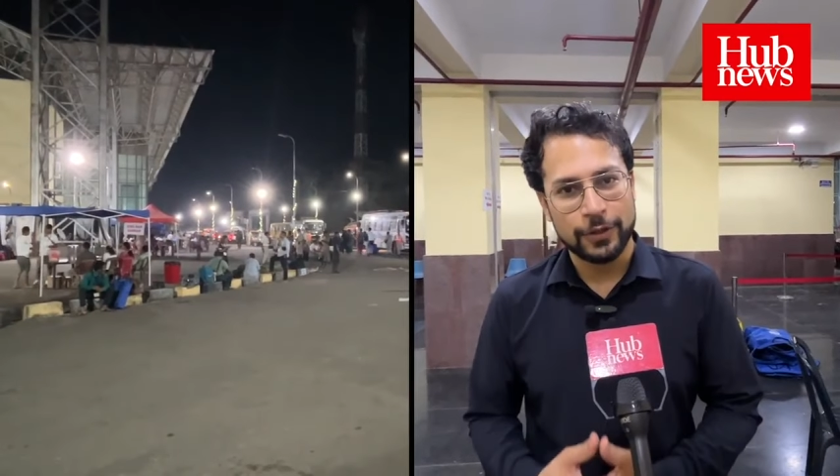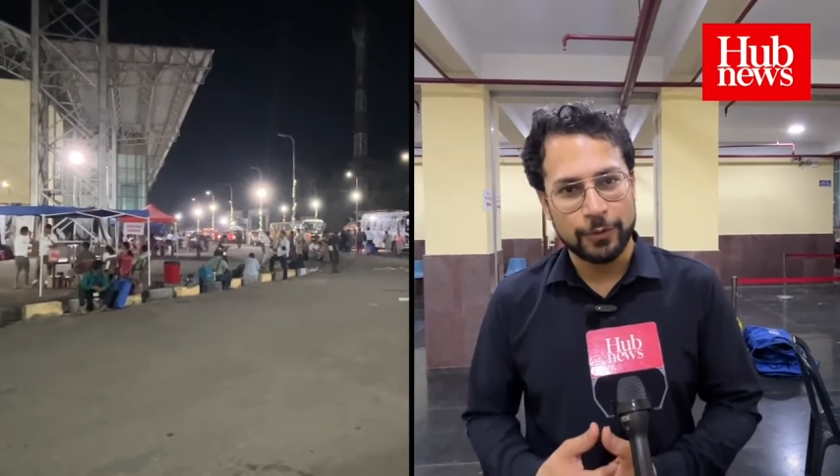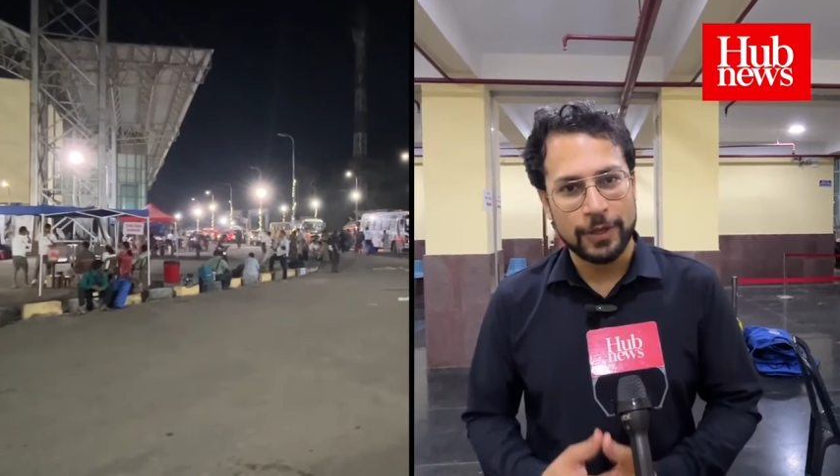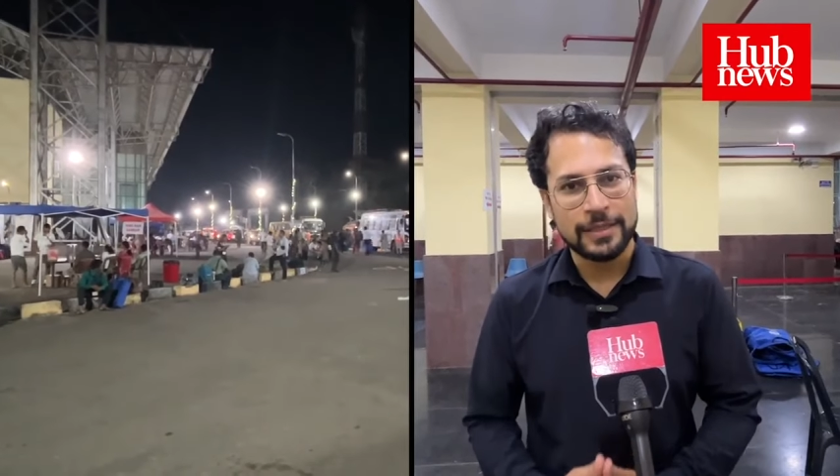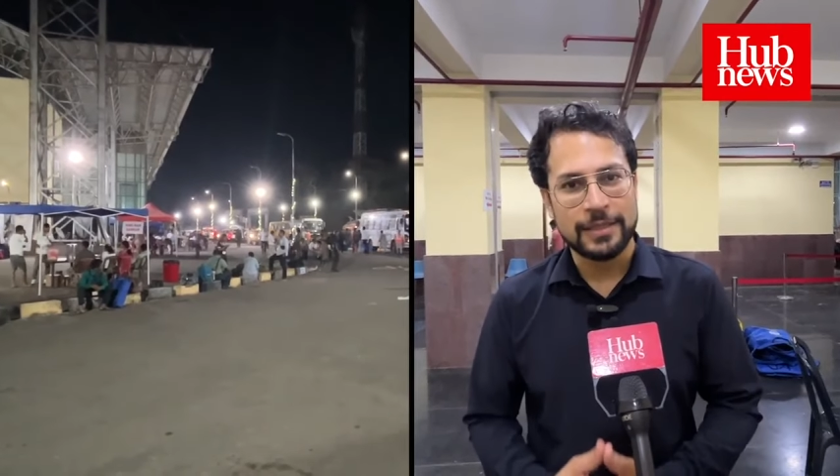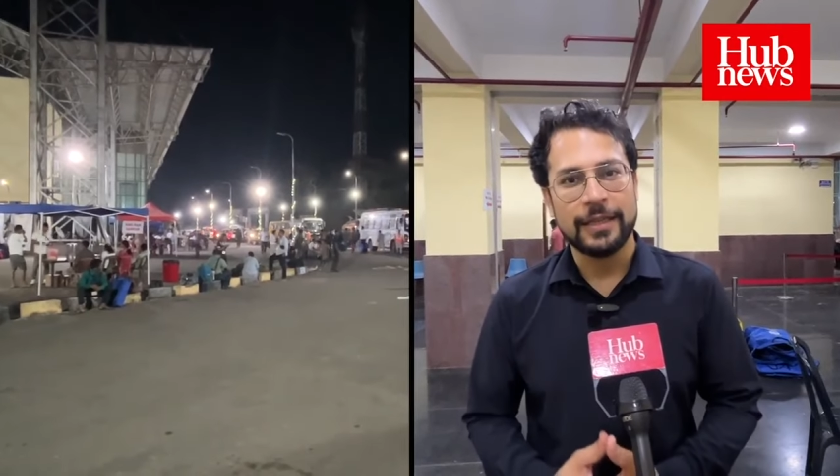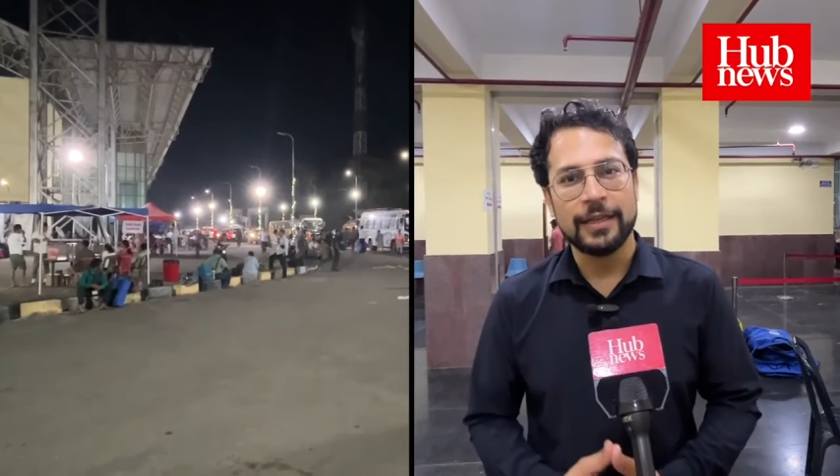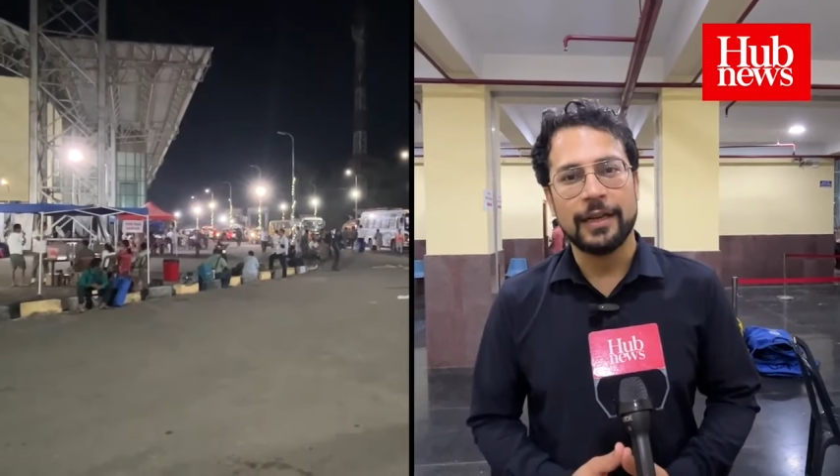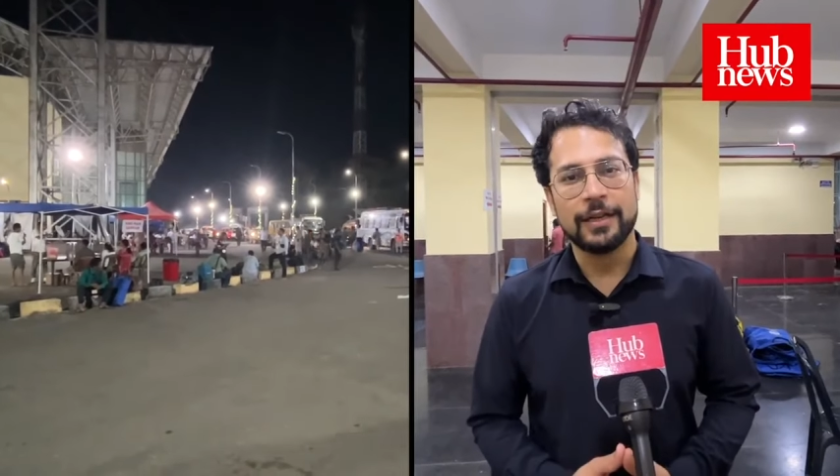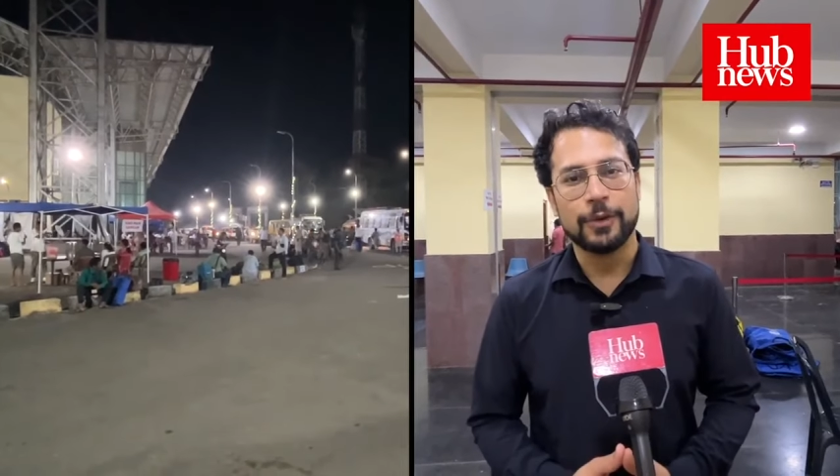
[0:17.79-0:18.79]
towards the
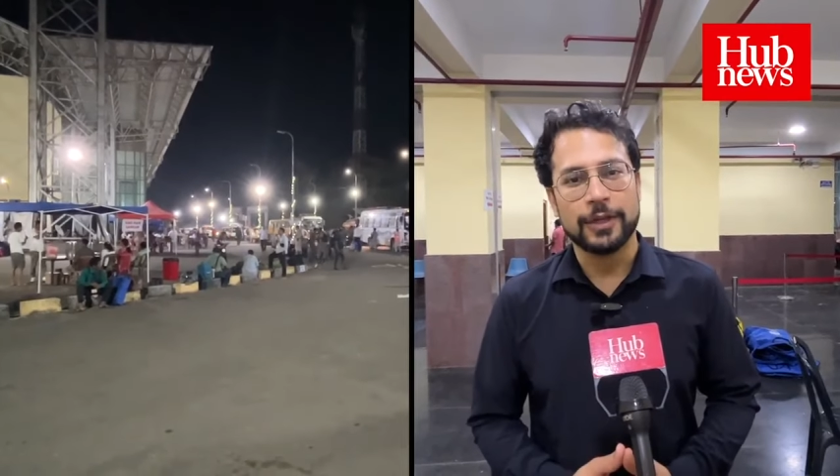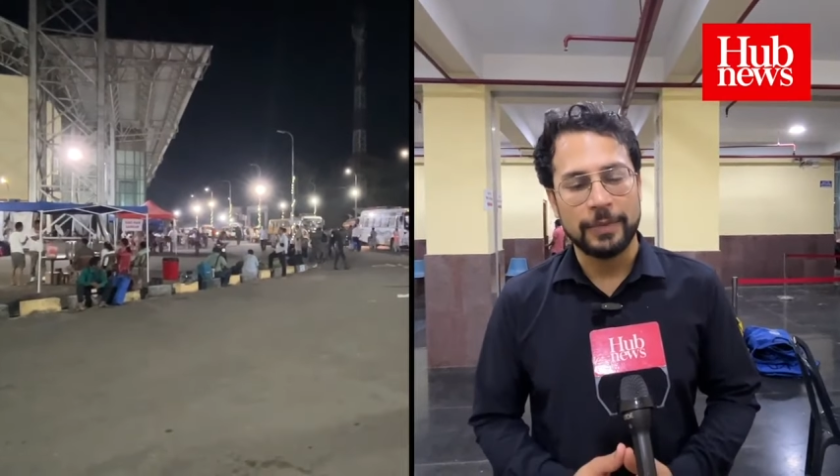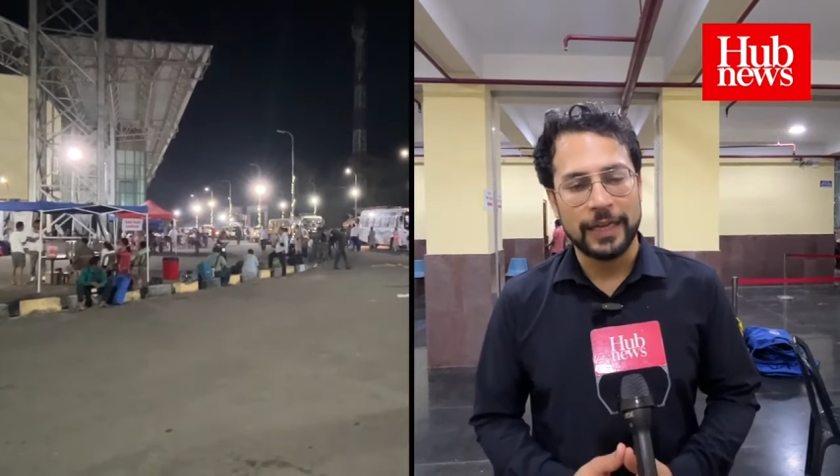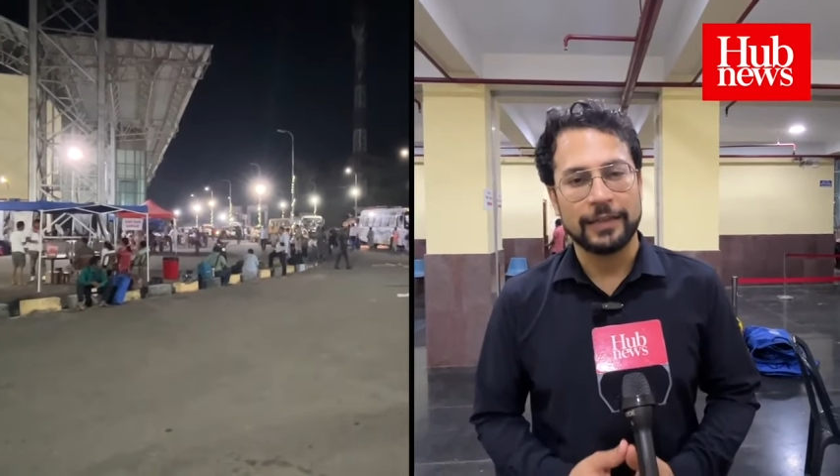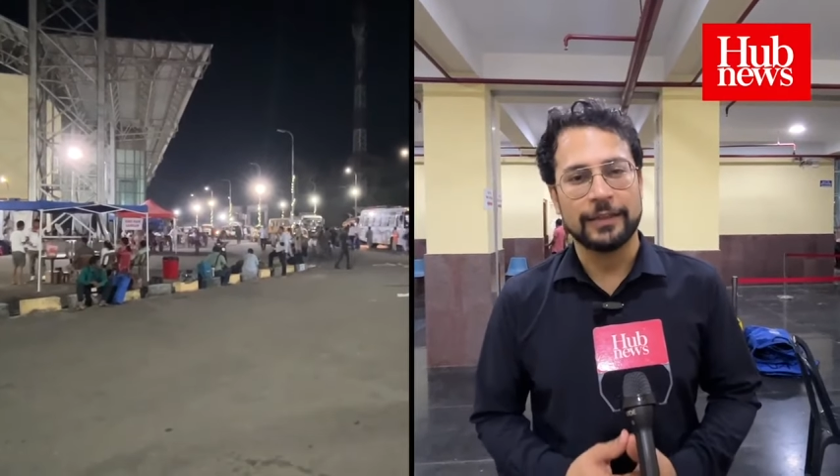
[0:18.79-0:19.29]
headquarter back.